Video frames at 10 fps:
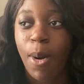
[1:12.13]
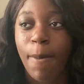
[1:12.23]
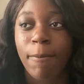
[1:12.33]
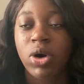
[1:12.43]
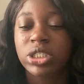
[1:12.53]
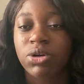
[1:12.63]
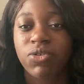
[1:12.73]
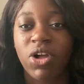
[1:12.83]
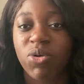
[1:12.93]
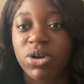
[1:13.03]
most of your
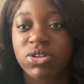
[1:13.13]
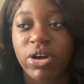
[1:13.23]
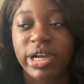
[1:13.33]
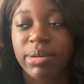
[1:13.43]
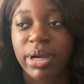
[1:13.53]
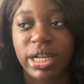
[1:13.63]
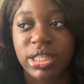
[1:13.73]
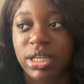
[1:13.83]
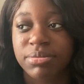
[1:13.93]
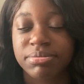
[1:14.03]
followers aren't gonna buy
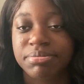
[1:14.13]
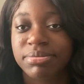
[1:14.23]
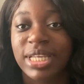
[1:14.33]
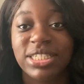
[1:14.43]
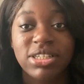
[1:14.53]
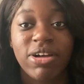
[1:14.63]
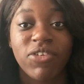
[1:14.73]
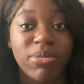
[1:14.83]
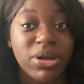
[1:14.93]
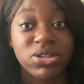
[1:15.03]
anything. That's just how I
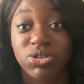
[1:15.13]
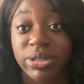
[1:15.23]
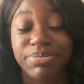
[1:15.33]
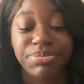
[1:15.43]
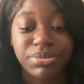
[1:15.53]
feel about Instagram.